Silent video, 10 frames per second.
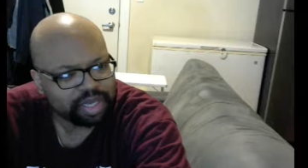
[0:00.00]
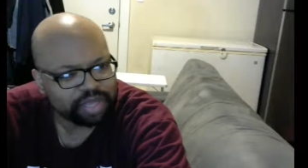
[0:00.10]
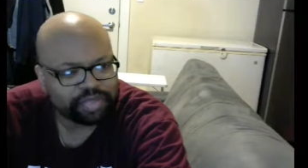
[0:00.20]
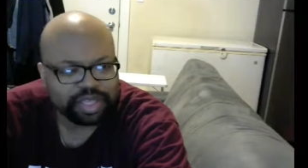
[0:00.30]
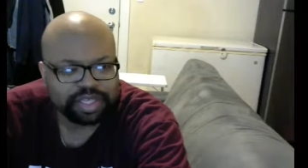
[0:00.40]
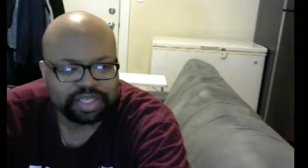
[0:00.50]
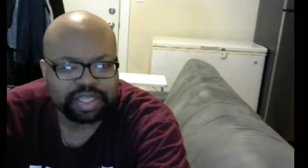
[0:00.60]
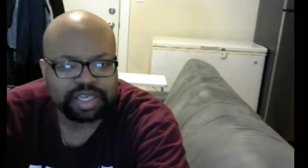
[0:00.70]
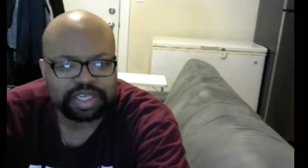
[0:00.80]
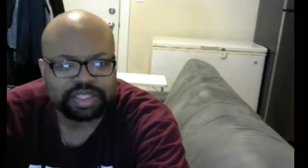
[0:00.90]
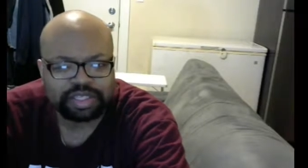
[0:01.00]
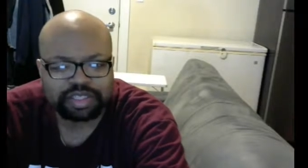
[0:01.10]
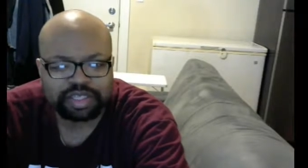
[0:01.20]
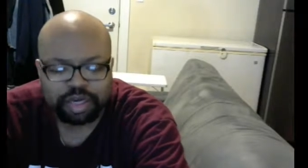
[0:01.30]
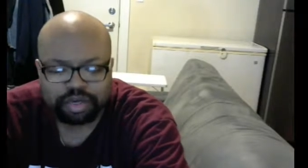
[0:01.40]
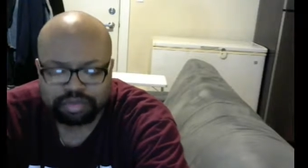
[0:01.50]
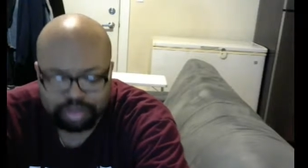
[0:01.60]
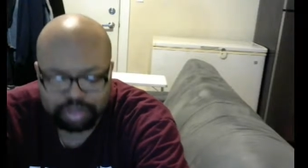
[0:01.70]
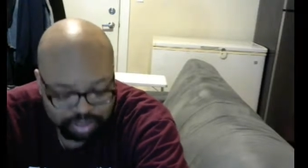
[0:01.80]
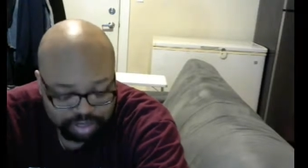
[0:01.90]
I think it I think it's it's hurt
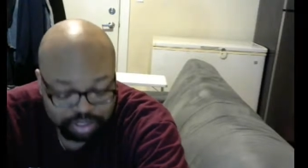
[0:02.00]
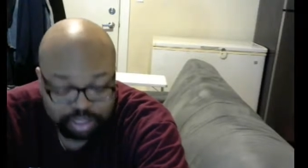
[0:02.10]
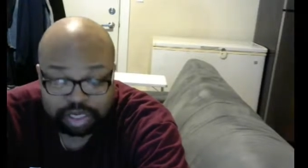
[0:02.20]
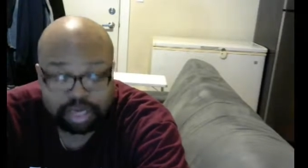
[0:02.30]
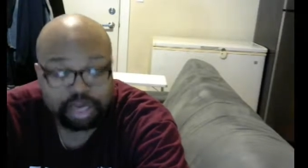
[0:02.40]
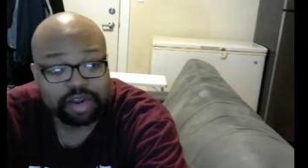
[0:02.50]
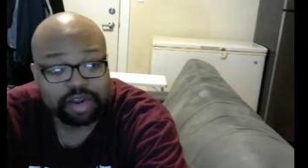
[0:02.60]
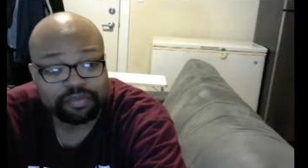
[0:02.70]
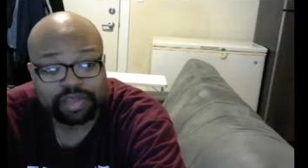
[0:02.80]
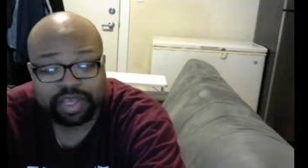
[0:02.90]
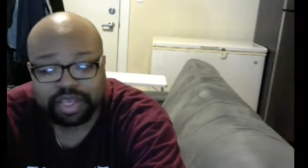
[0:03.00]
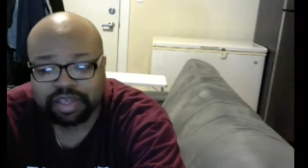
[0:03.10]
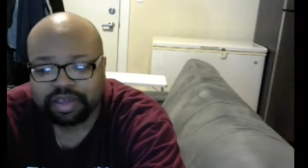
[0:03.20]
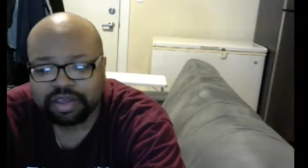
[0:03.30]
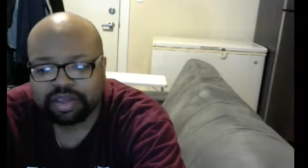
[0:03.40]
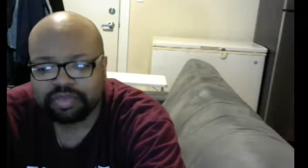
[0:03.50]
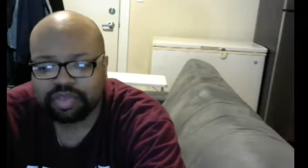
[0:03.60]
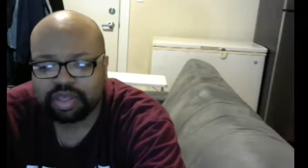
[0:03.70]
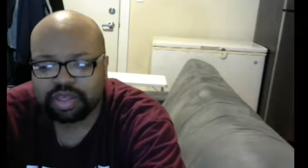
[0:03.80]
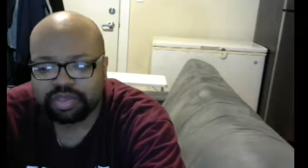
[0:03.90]
it's, it's hurt a lot of the
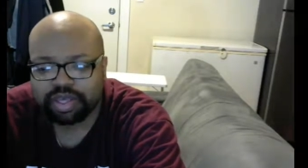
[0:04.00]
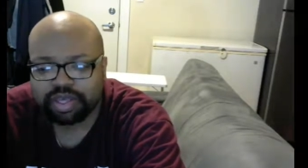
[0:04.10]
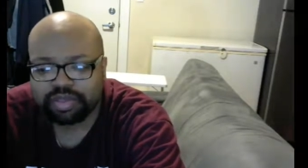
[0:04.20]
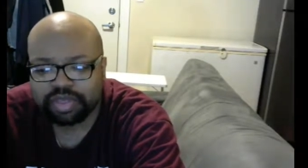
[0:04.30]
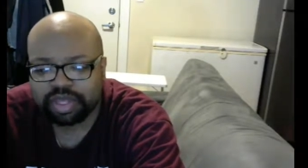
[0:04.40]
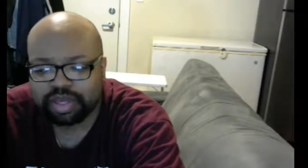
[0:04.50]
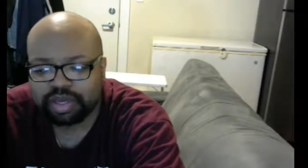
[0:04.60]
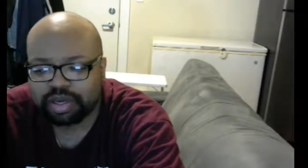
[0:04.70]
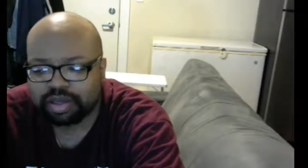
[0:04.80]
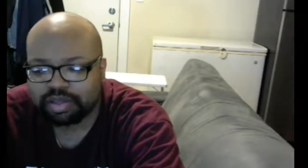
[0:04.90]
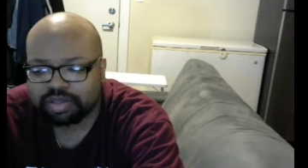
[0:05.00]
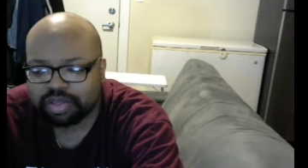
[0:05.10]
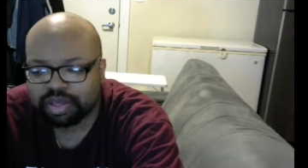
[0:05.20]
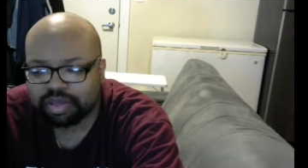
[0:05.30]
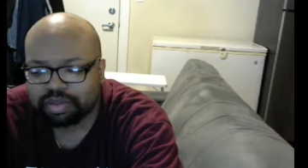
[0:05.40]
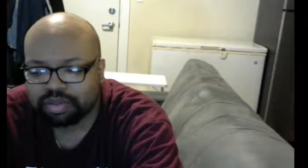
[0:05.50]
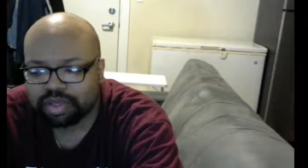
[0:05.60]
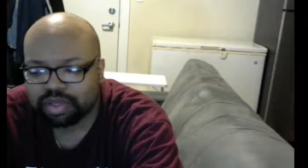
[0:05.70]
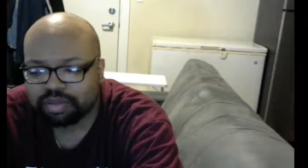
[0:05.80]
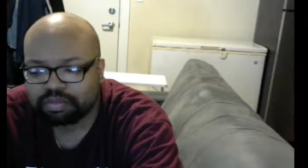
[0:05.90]
the the the uh, the
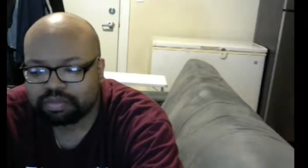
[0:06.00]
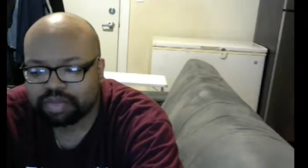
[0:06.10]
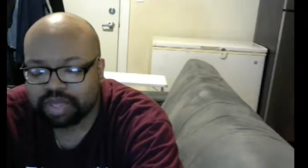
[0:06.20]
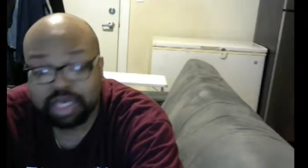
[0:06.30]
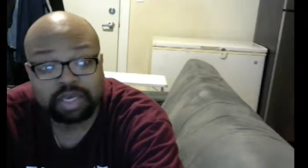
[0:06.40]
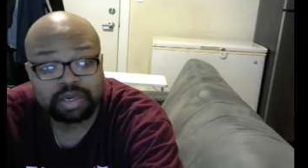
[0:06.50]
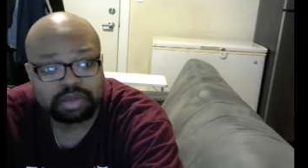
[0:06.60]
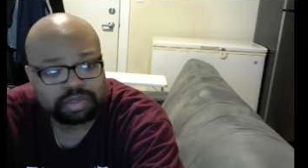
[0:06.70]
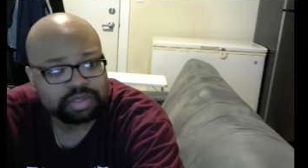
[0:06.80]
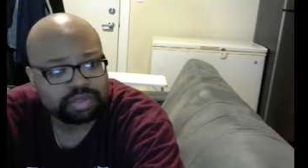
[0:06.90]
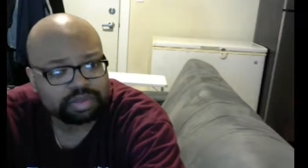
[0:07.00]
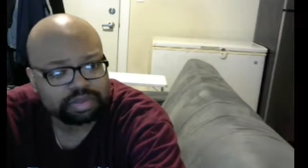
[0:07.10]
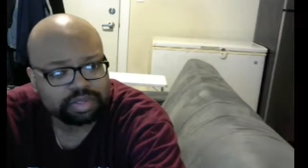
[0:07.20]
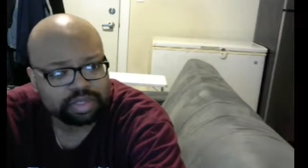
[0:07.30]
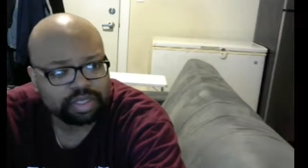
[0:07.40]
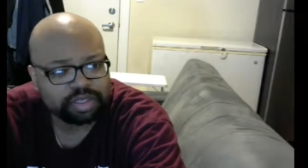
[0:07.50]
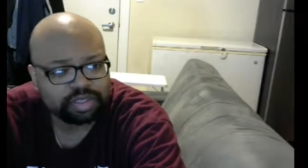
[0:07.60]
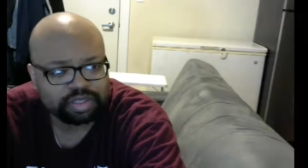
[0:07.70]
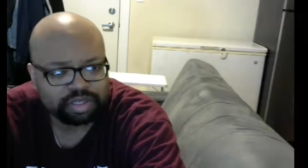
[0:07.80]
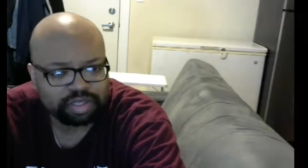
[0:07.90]
the heels. In
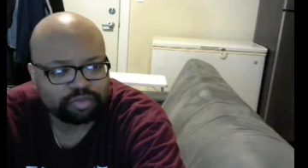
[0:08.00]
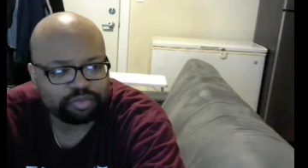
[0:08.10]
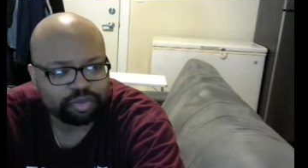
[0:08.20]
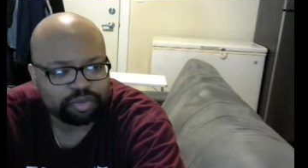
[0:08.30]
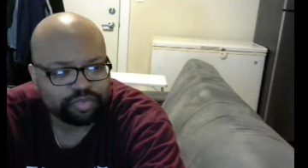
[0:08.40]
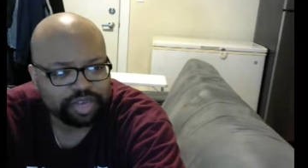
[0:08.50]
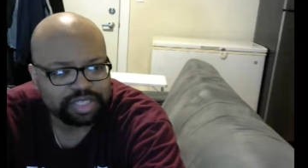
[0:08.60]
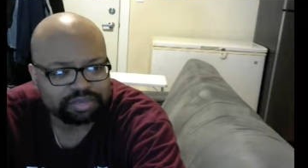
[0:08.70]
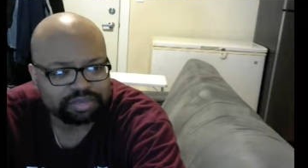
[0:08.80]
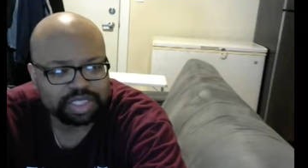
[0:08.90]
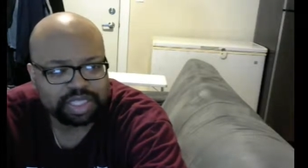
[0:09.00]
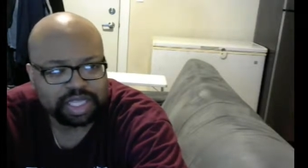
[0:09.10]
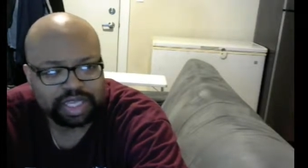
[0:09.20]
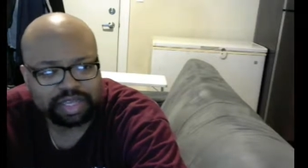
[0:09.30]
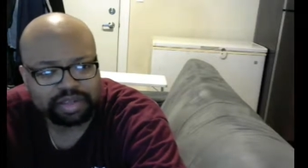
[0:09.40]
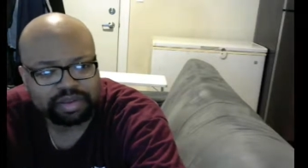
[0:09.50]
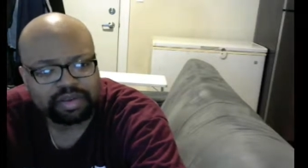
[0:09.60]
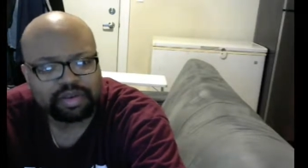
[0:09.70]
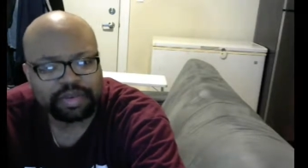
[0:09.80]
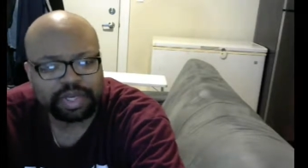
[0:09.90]
some form or fashion, because I think
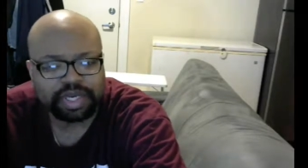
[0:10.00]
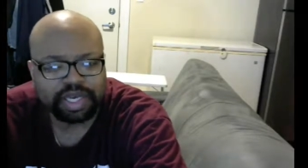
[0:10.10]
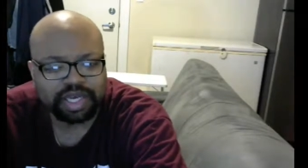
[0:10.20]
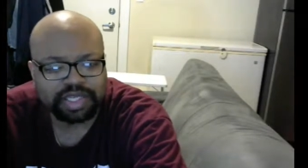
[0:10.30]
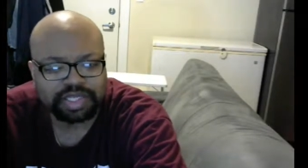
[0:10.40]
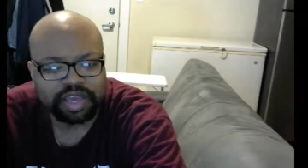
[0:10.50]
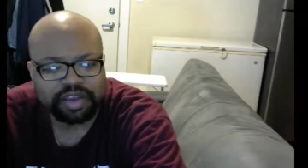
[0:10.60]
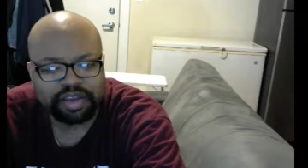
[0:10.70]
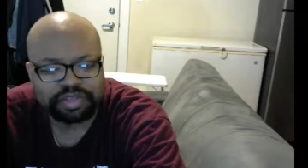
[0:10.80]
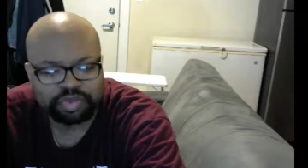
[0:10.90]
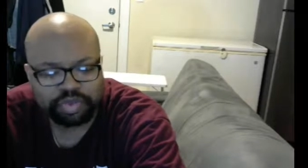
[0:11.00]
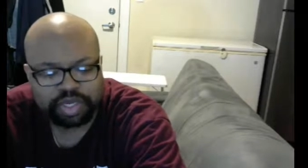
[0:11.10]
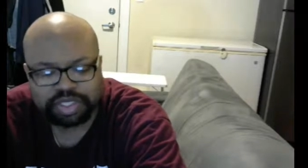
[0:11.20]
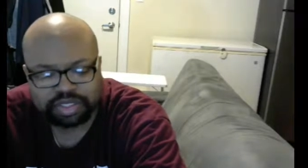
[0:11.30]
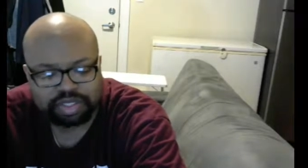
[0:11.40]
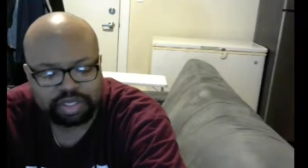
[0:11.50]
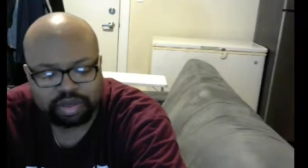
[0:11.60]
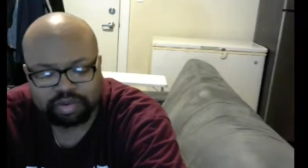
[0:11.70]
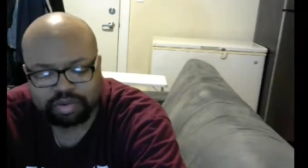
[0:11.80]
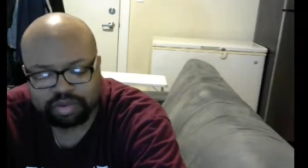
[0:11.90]
because they have switched, you know,